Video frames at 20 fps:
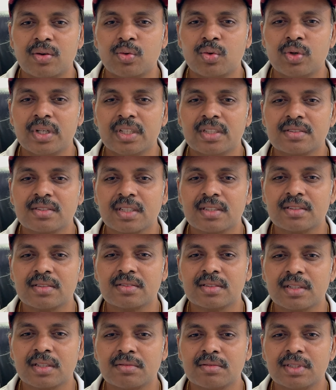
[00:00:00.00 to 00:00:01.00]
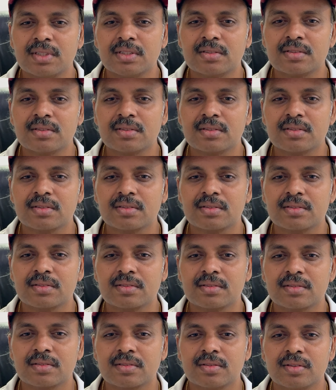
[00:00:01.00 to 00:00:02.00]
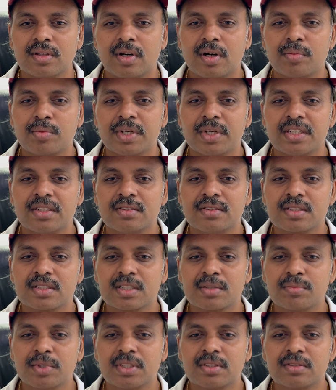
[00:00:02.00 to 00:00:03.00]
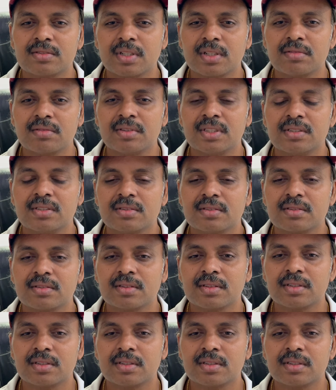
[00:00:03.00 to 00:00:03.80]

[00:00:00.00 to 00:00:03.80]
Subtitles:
OS as a service, operating system as a service,